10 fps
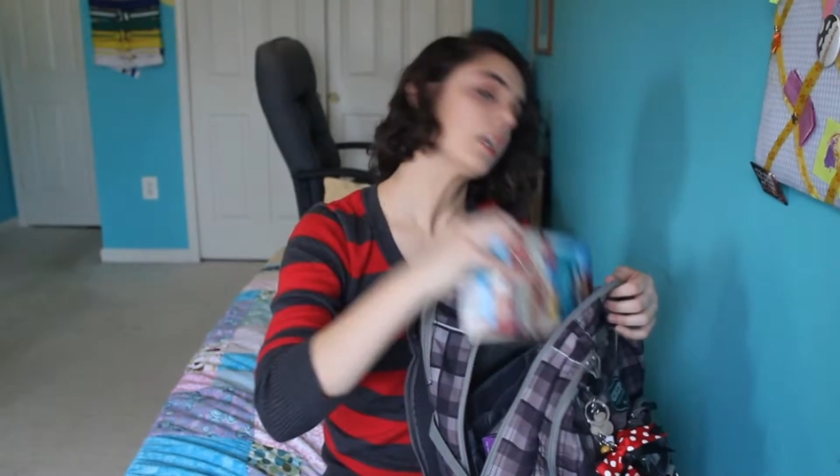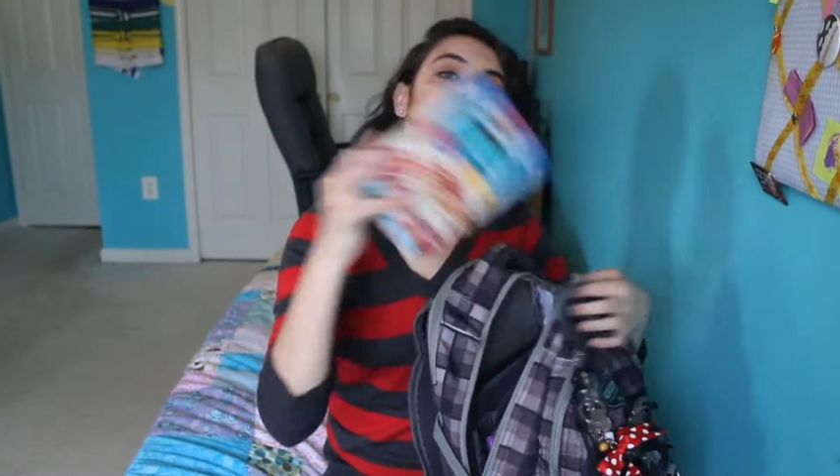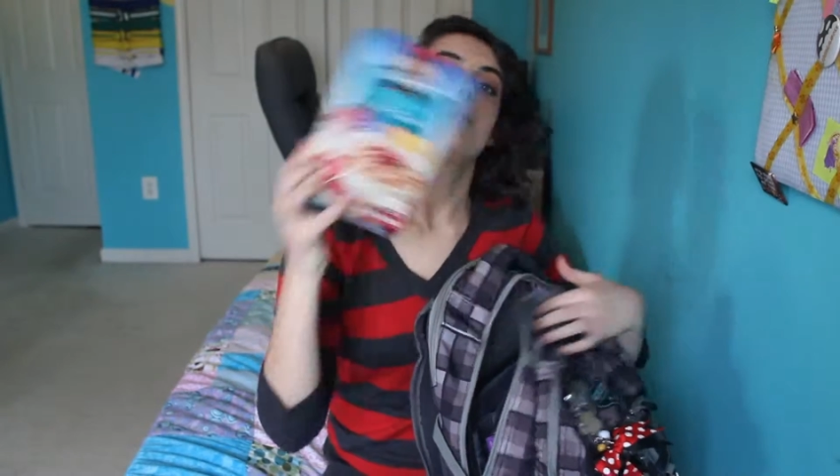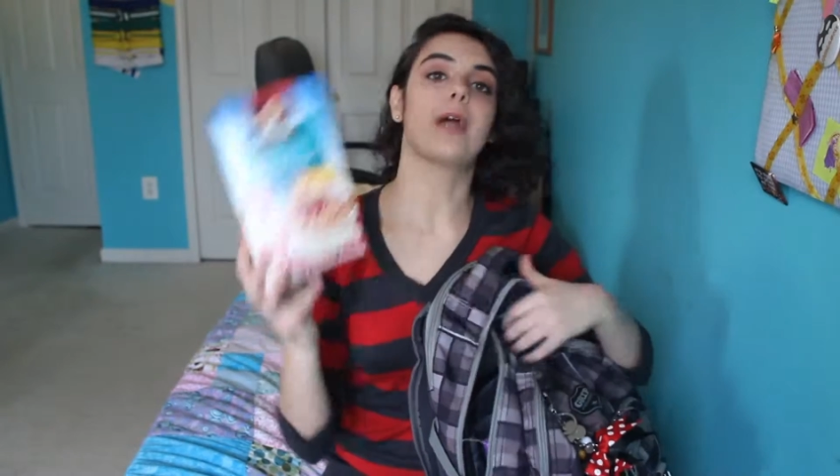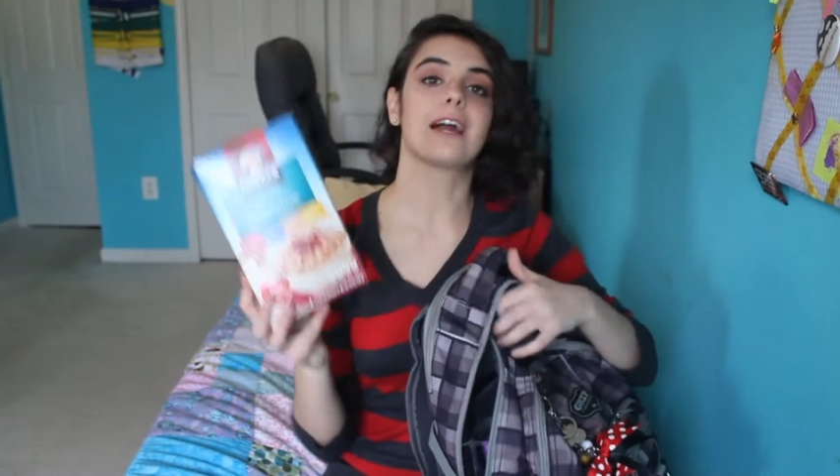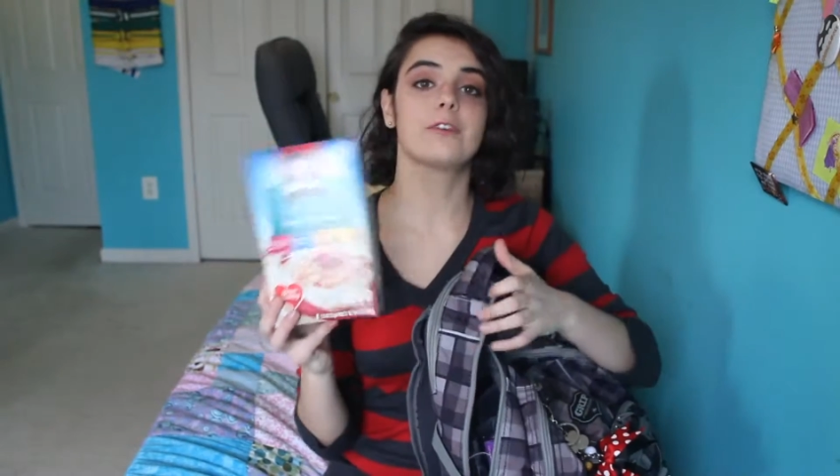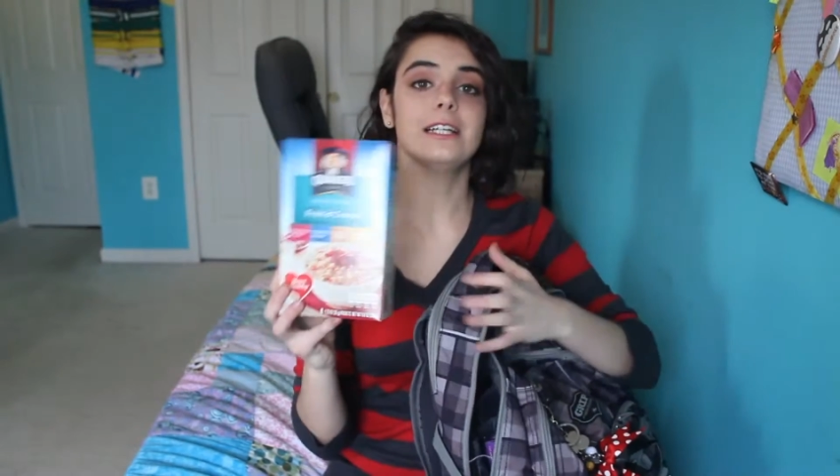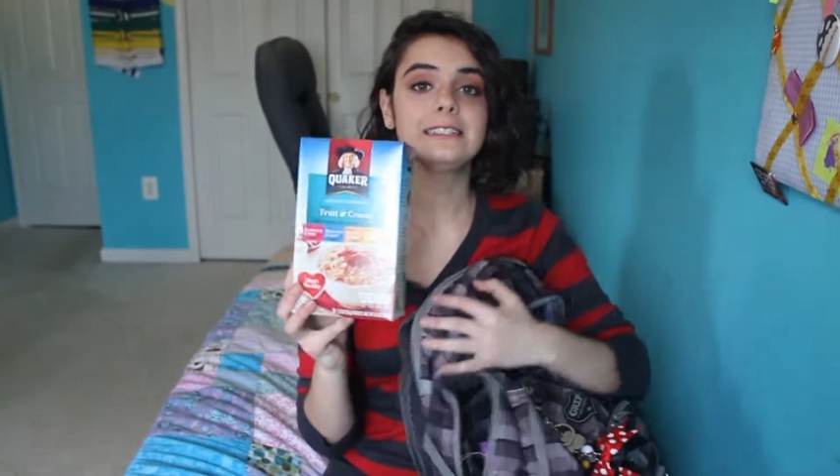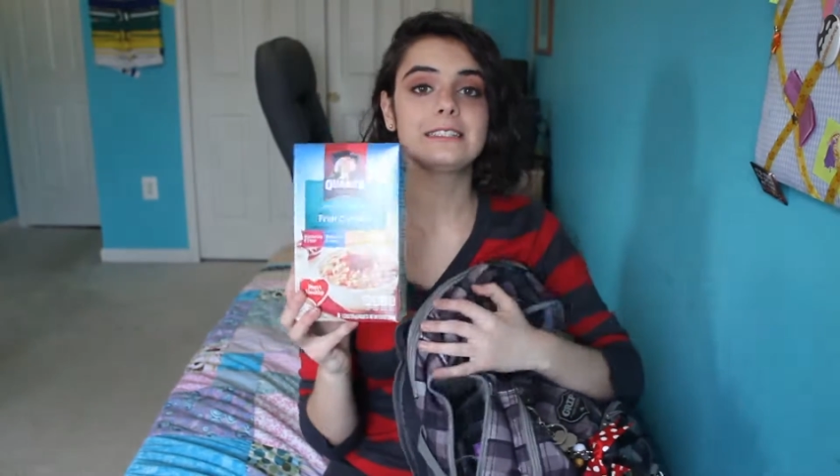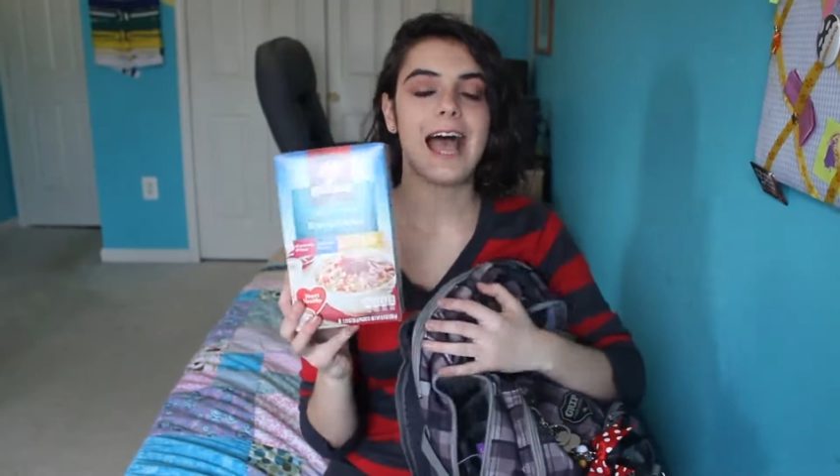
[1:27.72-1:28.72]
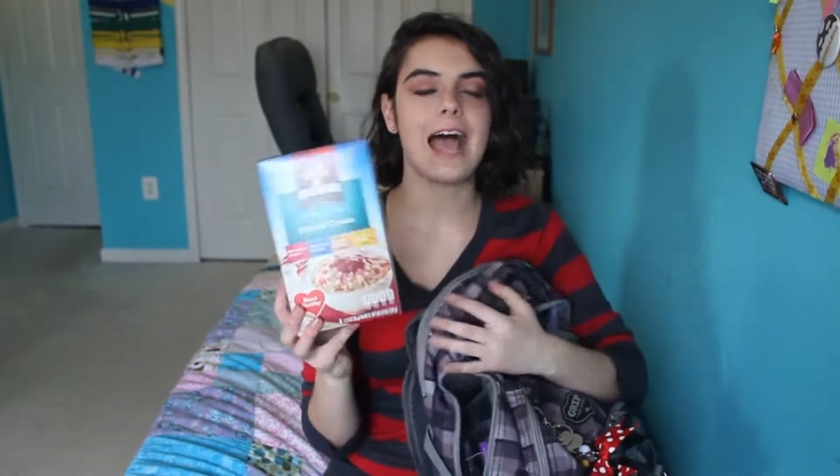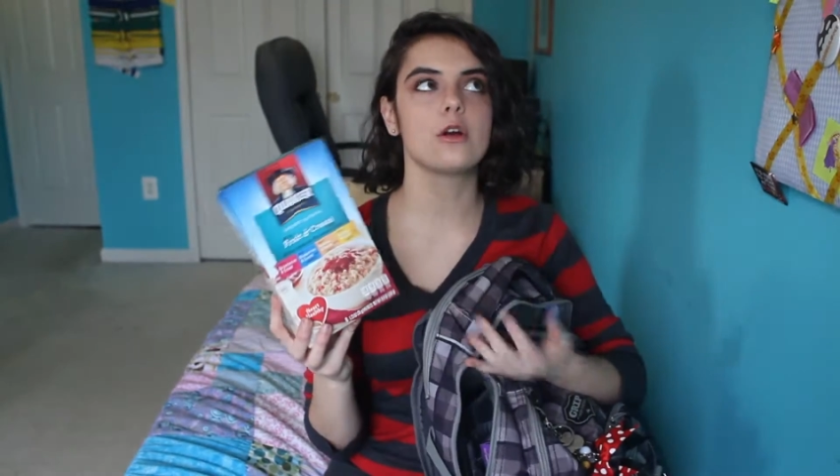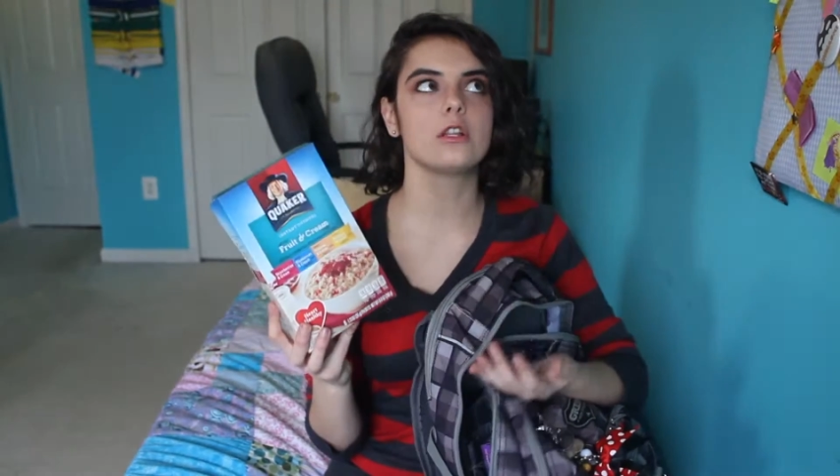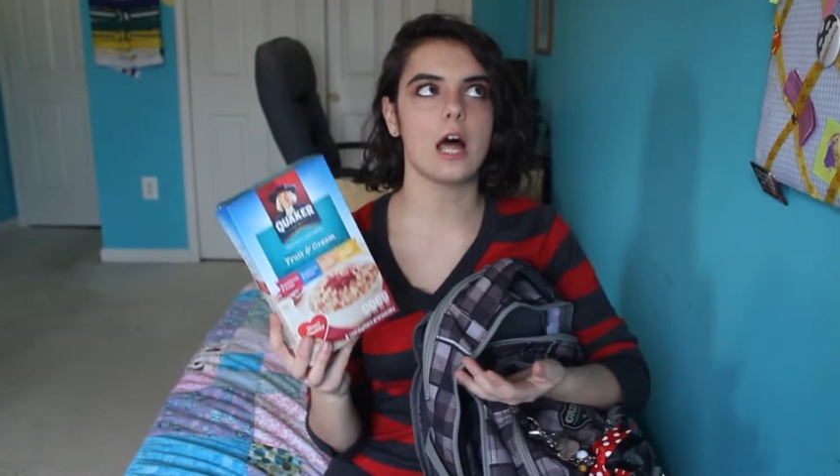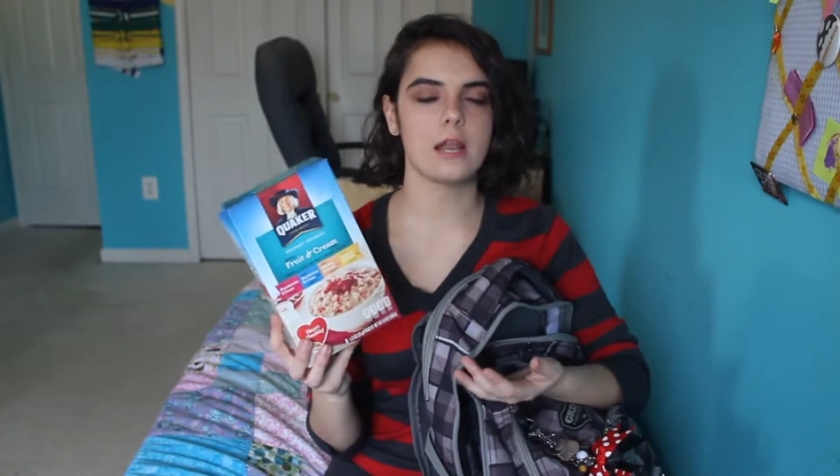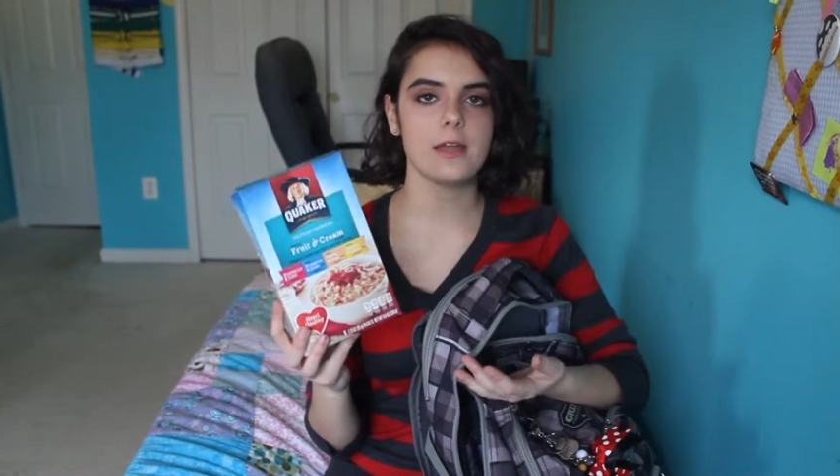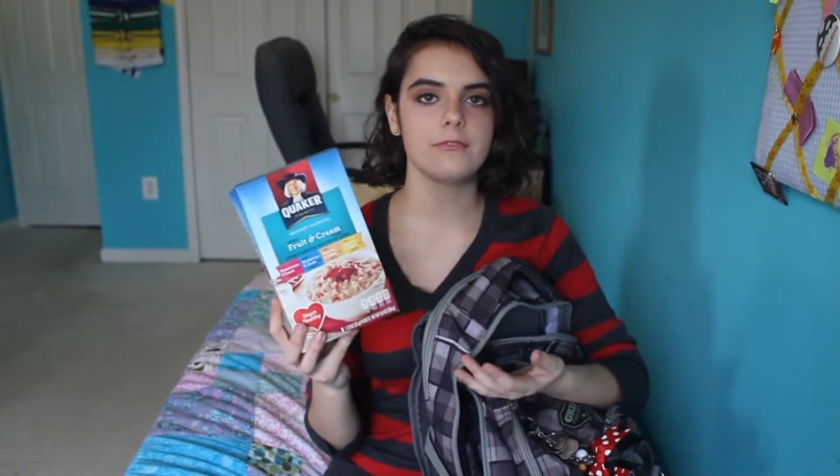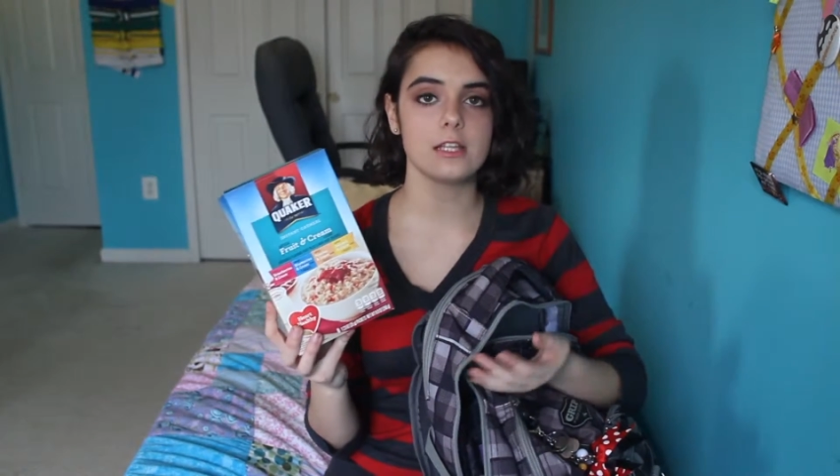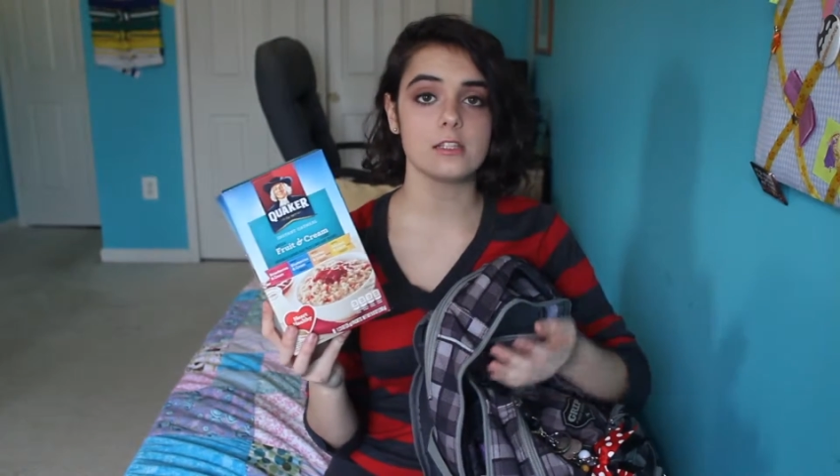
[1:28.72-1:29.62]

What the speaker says: Breakfast. I know a lot of my friends